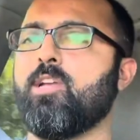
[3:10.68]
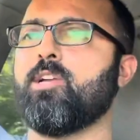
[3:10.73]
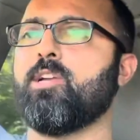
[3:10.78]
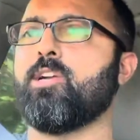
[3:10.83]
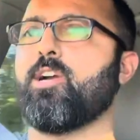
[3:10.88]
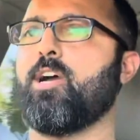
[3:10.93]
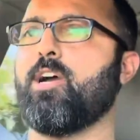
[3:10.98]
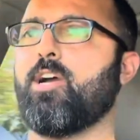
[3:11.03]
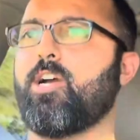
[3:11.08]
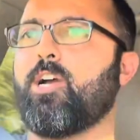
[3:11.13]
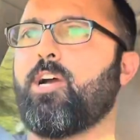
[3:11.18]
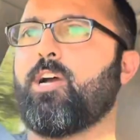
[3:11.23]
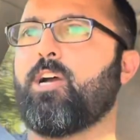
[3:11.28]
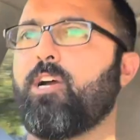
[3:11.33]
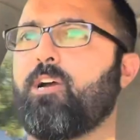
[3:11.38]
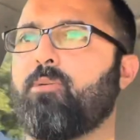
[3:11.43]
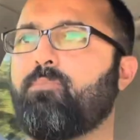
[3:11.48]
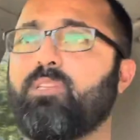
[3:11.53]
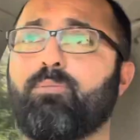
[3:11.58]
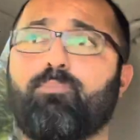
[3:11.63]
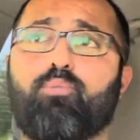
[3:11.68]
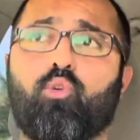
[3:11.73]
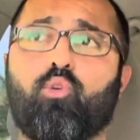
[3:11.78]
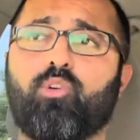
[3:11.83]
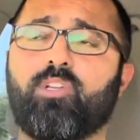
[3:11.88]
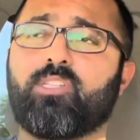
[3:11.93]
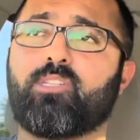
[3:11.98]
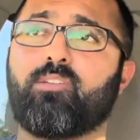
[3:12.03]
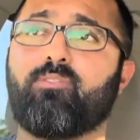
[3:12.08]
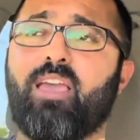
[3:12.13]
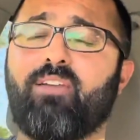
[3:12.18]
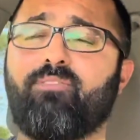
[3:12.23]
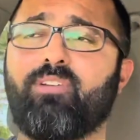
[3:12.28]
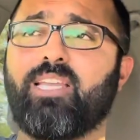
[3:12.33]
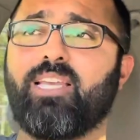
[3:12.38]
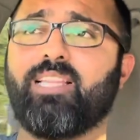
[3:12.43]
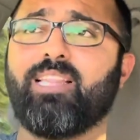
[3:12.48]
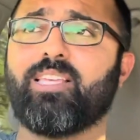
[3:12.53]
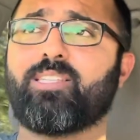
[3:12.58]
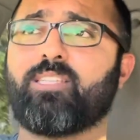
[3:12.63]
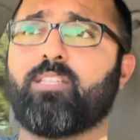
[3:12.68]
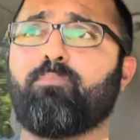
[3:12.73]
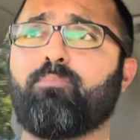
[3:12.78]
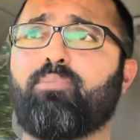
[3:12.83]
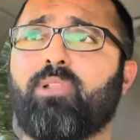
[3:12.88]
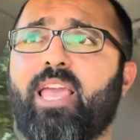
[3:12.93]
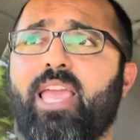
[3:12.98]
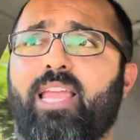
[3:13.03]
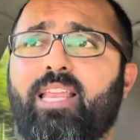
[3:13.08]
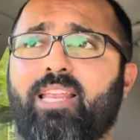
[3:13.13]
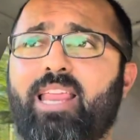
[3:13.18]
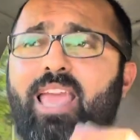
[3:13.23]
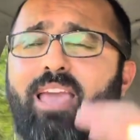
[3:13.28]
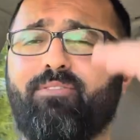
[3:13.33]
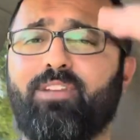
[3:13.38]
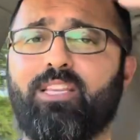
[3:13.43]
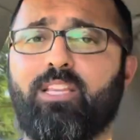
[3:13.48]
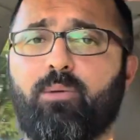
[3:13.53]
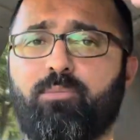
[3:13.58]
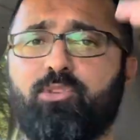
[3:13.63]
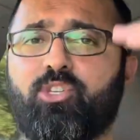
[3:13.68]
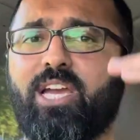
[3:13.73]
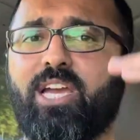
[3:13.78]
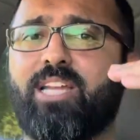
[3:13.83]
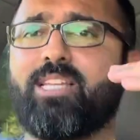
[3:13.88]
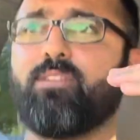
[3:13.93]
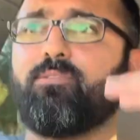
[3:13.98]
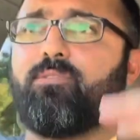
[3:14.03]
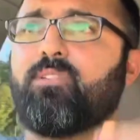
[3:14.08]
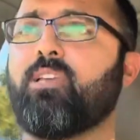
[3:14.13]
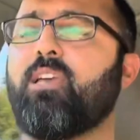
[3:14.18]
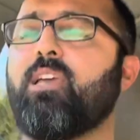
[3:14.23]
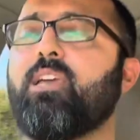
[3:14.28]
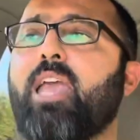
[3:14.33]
The importance of having a lesson plan and having objectives,